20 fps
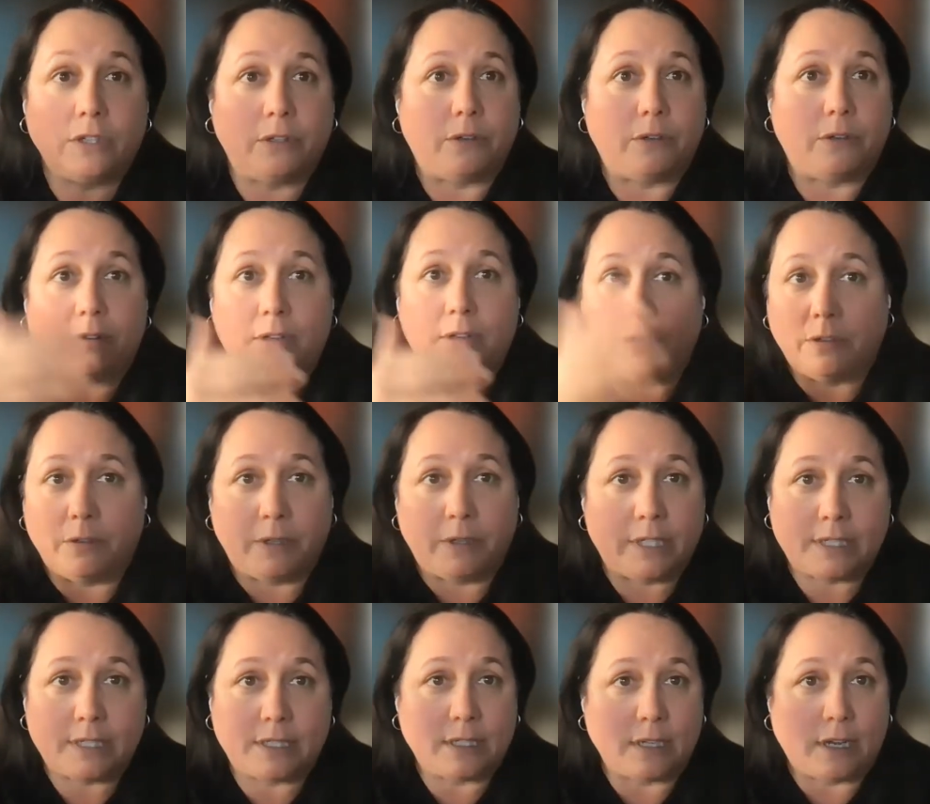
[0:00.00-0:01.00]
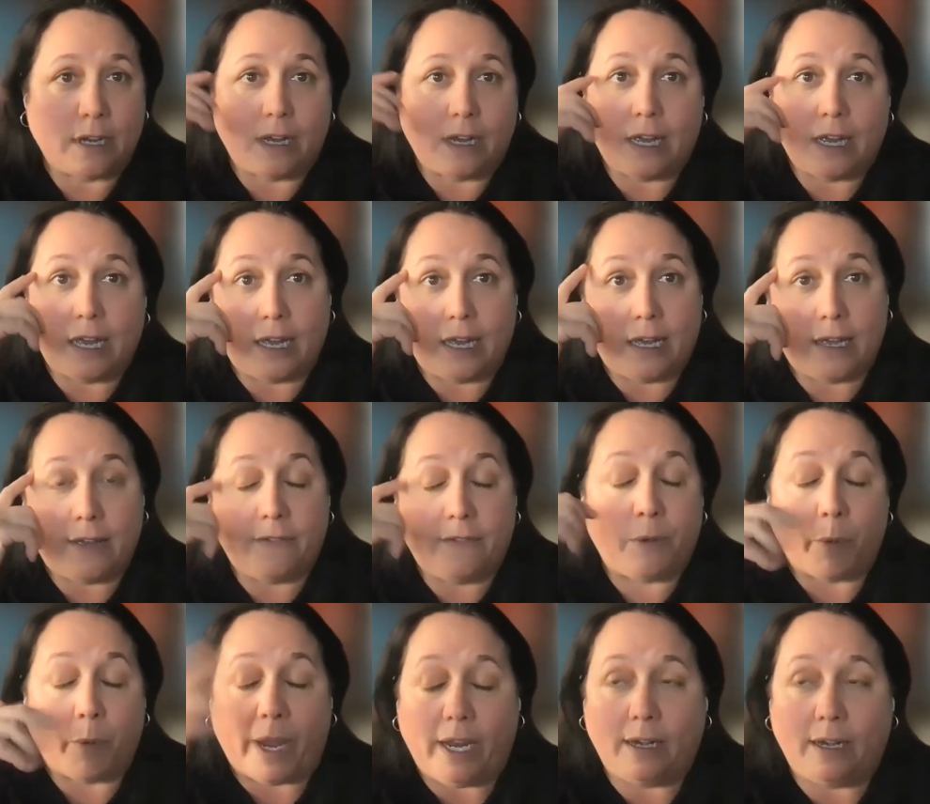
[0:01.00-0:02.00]
who is a
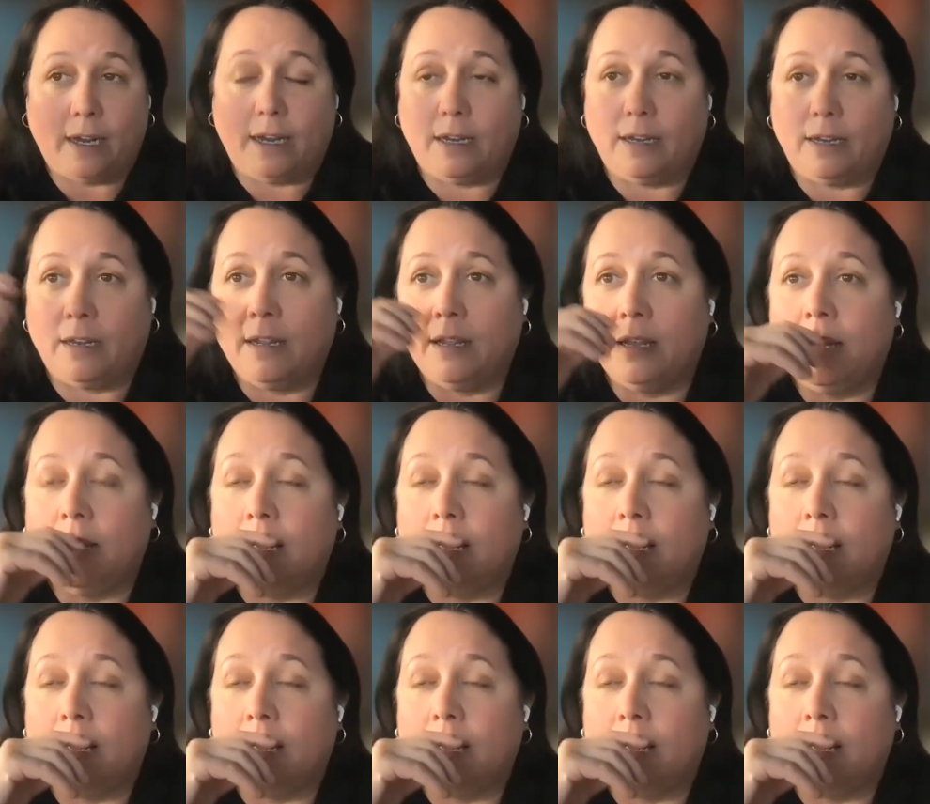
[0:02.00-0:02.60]
heavyweight in